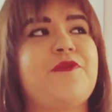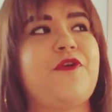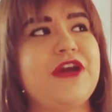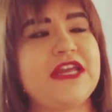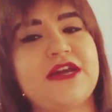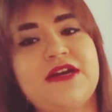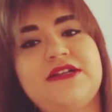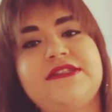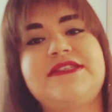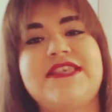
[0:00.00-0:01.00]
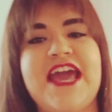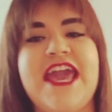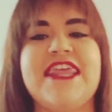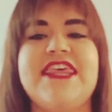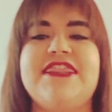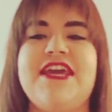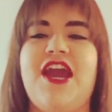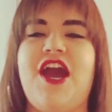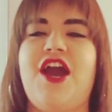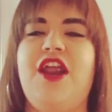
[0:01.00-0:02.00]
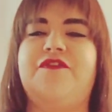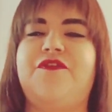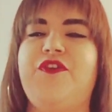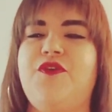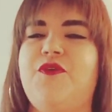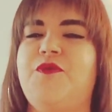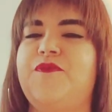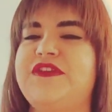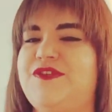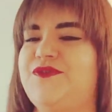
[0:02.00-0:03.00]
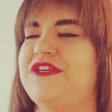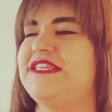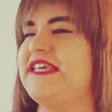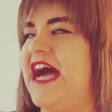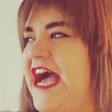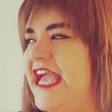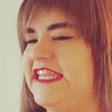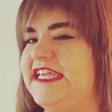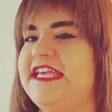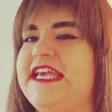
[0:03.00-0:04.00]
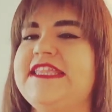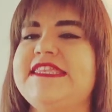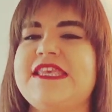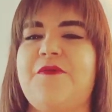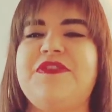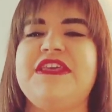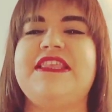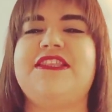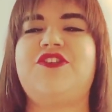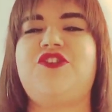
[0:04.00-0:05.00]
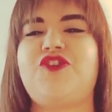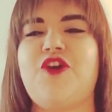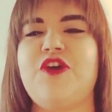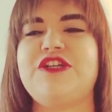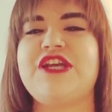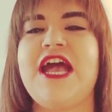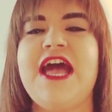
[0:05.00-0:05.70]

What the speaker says: critics say that there are a few mysteries hiding and something that the church,